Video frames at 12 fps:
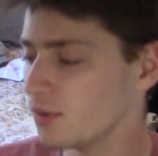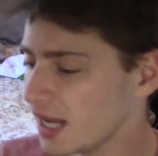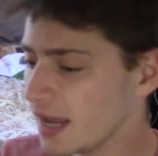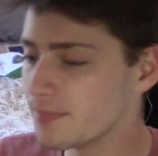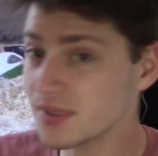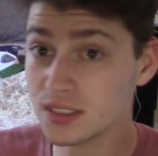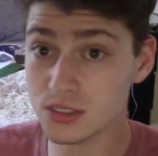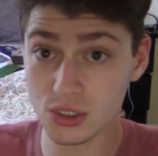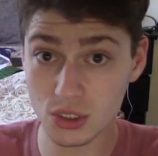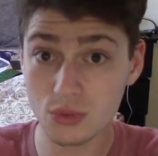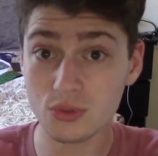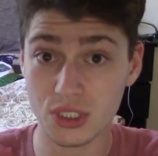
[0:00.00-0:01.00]
What happens,
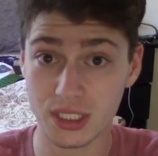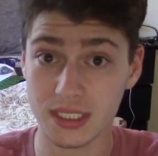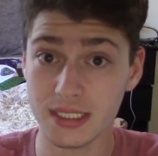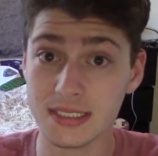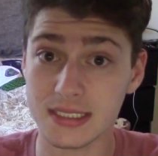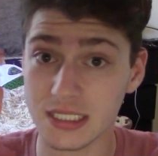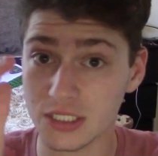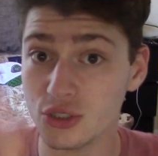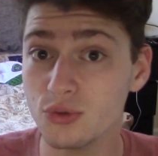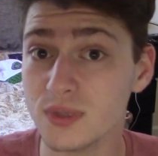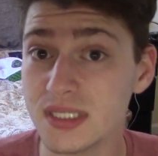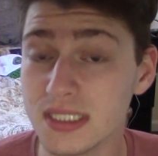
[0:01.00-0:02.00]
usually, is that
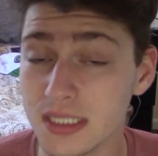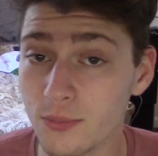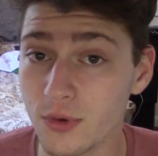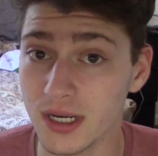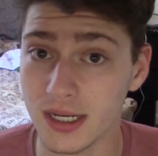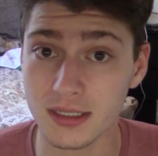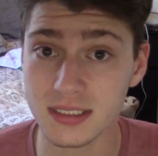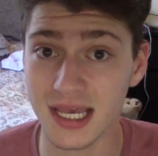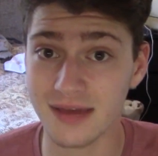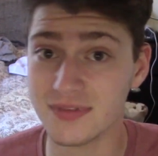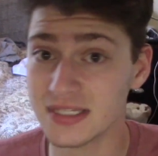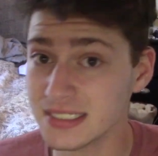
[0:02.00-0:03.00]
you and someone else
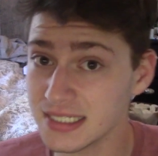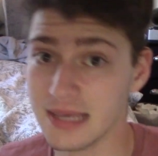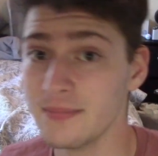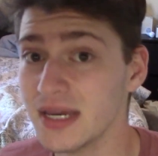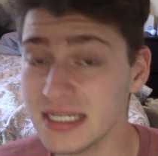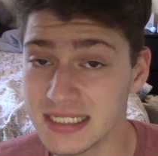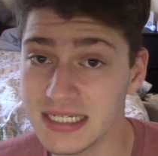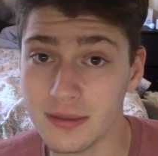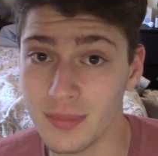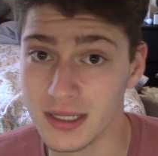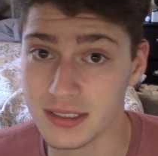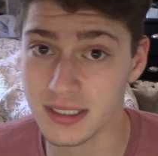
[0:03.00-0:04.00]
have the same idea
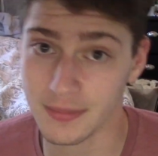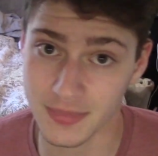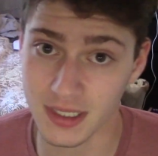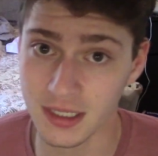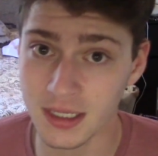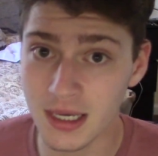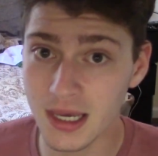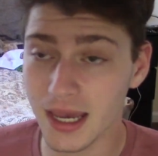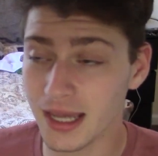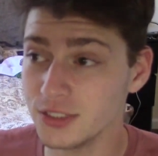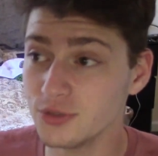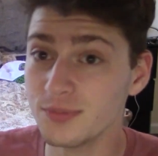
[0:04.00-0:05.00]
about something,
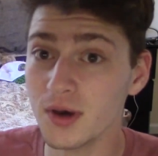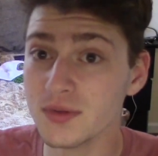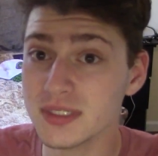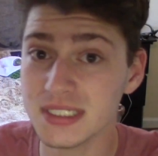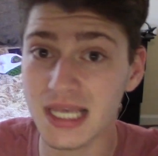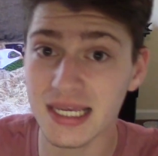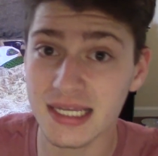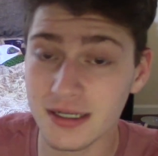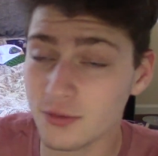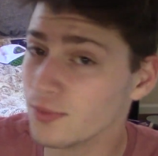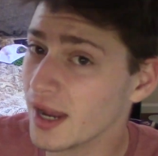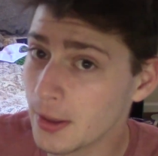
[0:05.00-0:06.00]
and you both say it
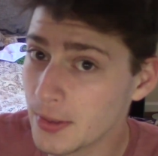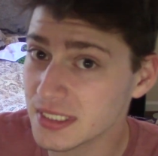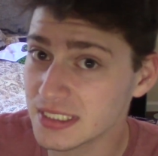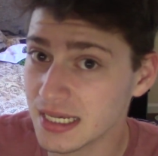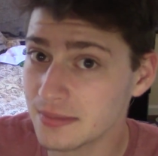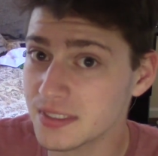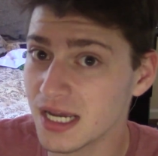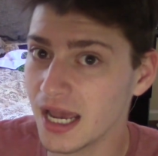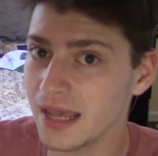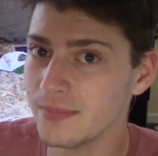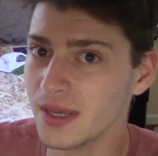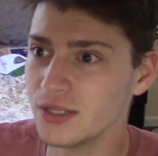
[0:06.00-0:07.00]
around the same
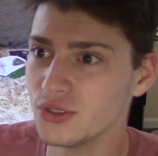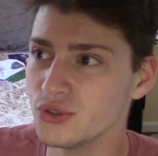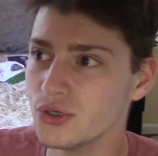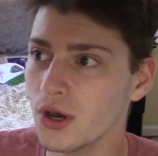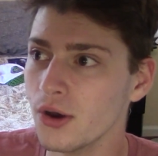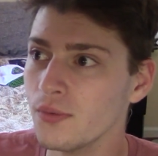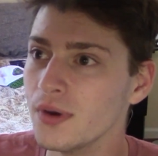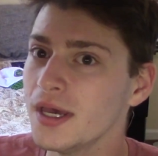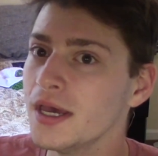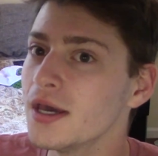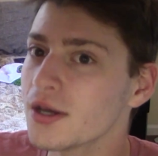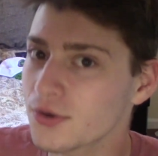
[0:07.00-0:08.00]
time, and you go,
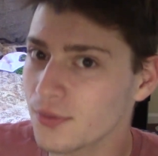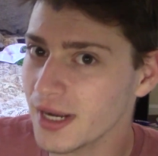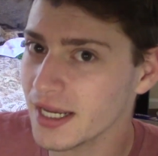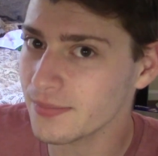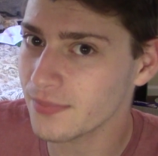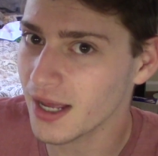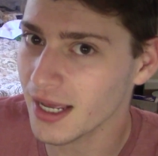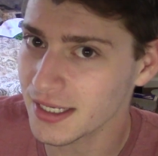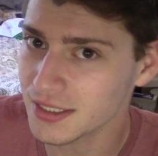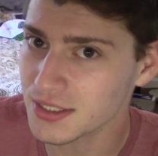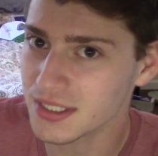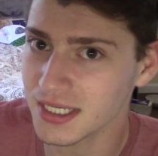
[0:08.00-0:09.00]
great
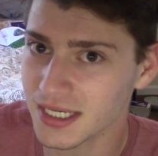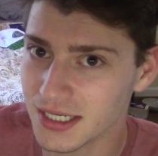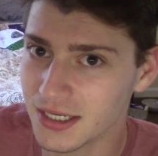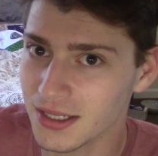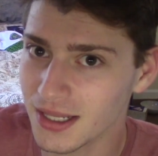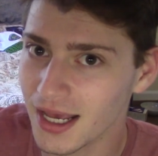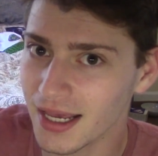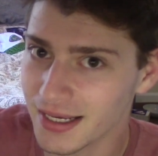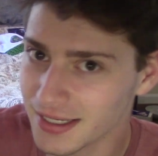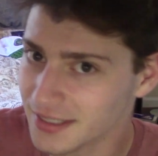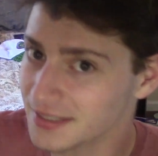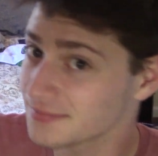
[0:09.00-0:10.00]
minds think
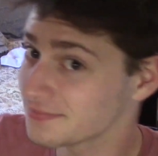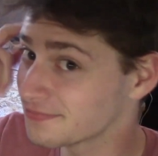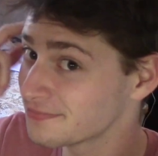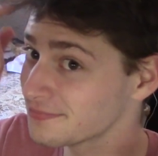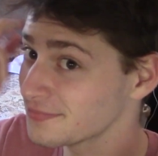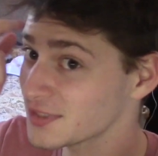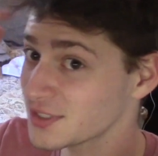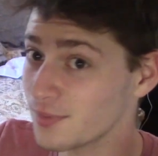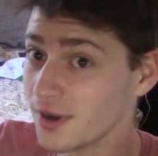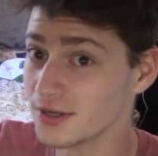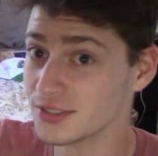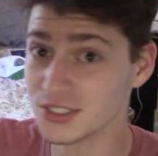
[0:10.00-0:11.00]
alike.
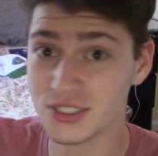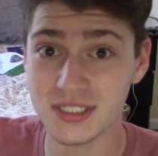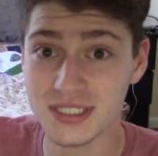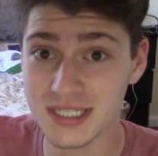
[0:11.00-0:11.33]
Smart, it's a good